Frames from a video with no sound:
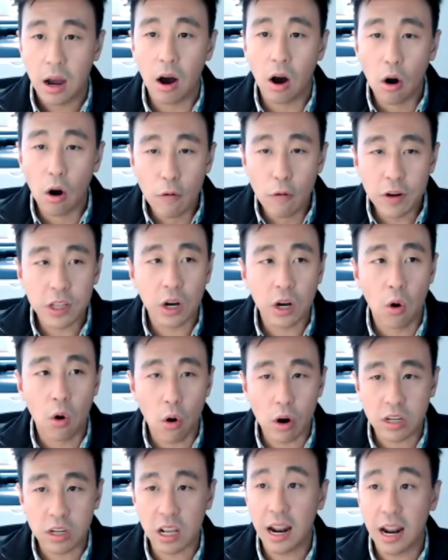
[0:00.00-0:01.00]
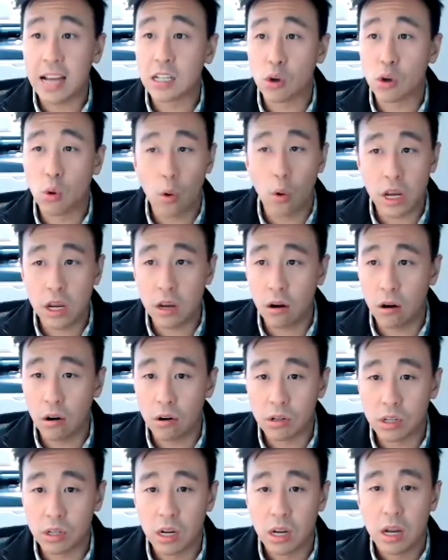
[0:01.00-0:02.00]
Over the course of the last 20
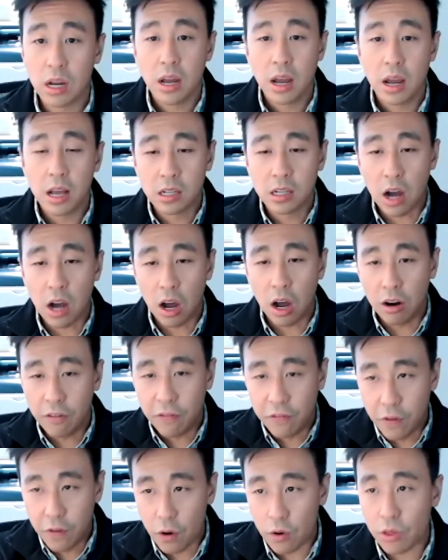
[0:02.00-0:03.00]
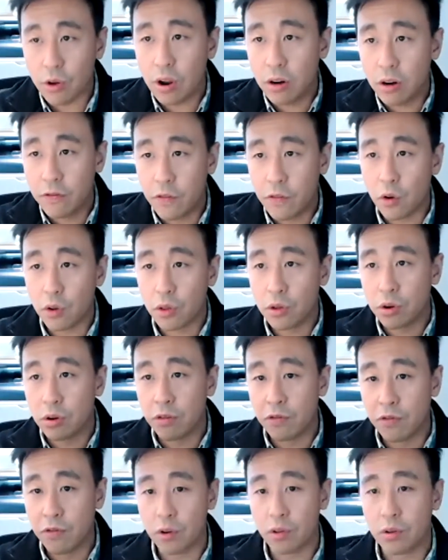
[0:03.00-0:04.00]
years, it's gotten further and further and
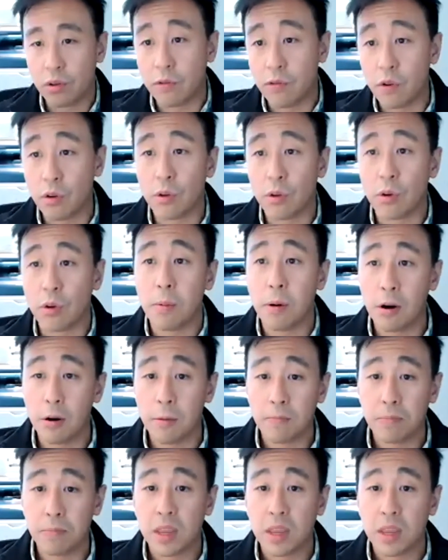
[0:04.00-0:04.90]
further and further apart.